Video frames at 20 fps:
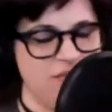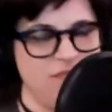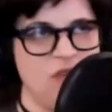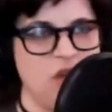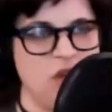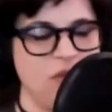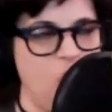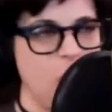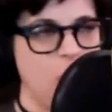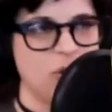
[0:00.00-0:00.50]

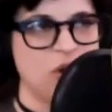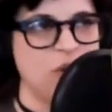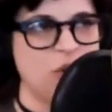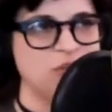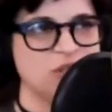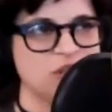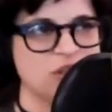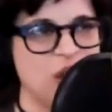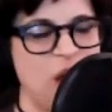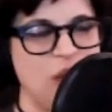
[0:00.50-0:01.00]
Homer
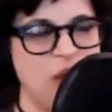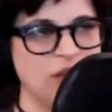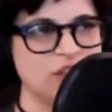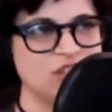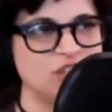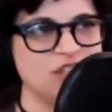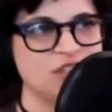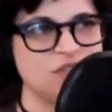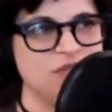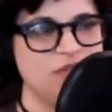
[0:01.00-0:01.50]
Goes to
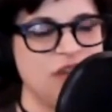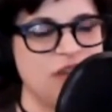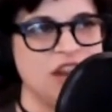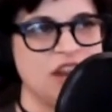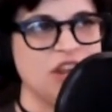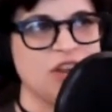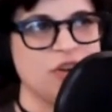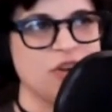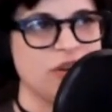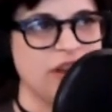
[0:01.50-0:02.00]
College is
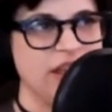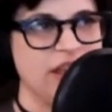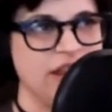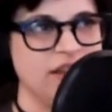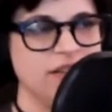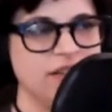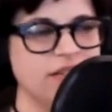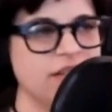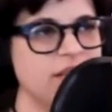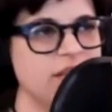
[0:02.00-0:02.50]
funnier
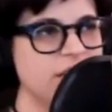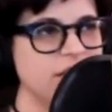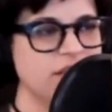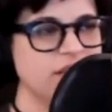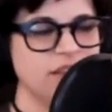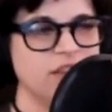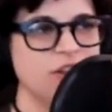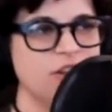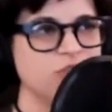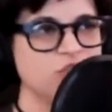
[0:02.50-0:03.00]
in,
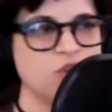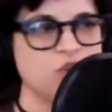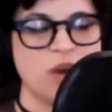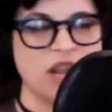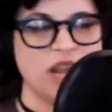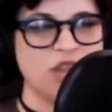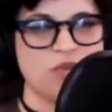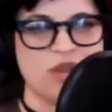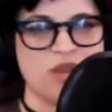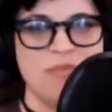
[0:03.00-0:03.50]
you know,
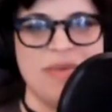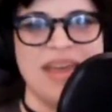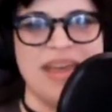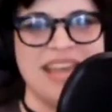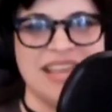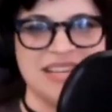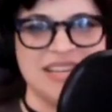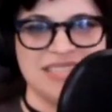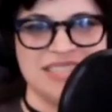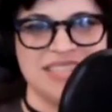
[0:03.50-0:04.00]
twenty-three
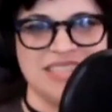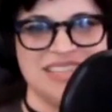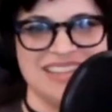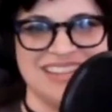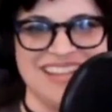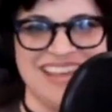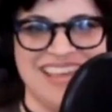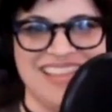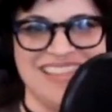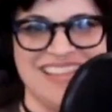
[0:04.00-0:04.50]
minutes
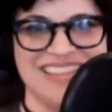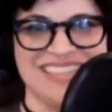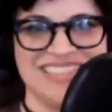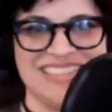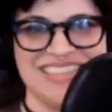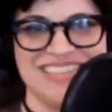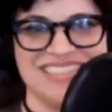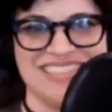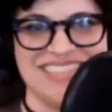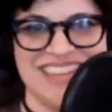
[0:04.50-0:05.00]
than this
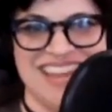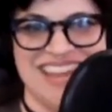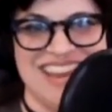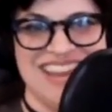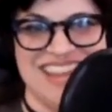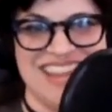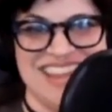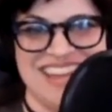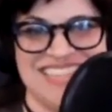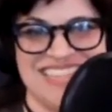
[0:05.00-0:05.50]
is in its